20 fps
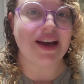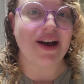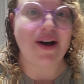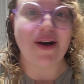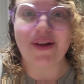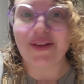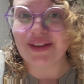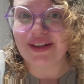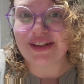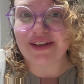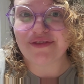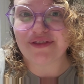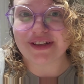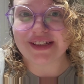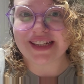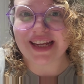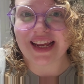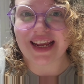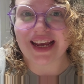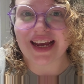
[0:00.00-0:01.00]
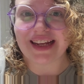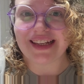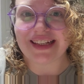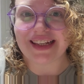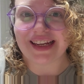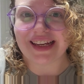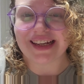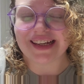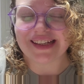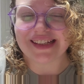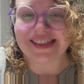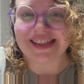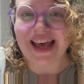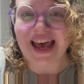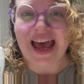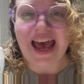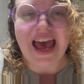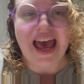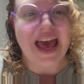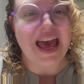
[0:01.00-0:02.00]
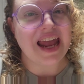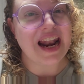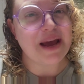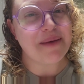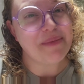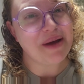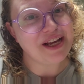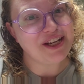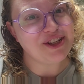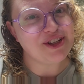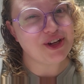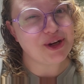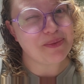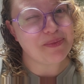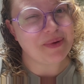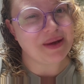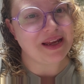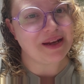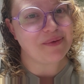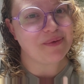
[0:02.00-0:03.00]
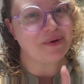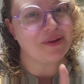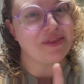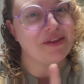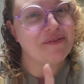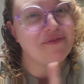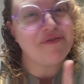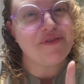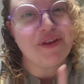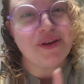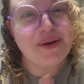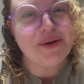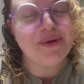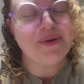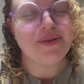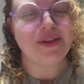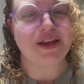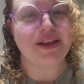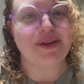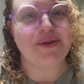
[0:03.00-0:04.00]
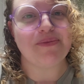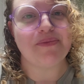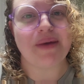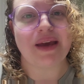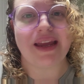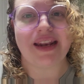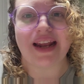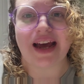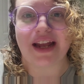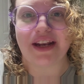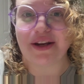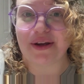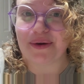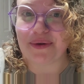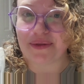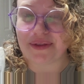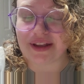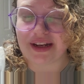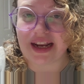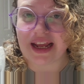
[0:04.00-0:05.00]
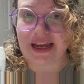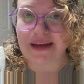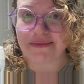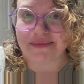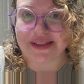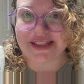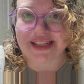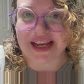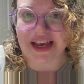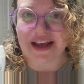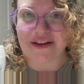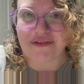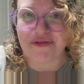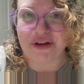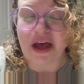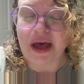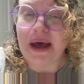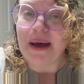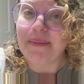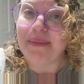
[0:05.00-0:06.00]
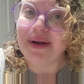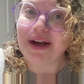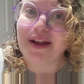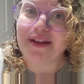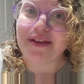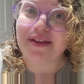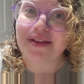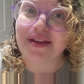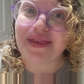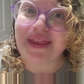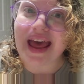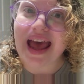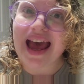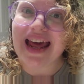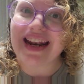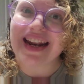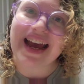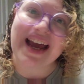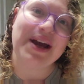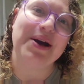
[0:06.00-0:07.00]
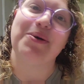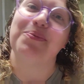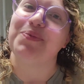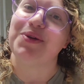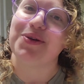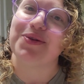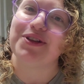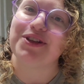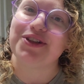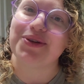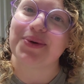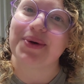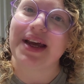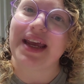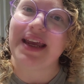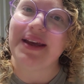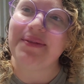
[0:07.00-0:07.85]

all the different tank ideas, and I might chirp in with a few that you may not know the names of. But other than that, I hope you enjoy.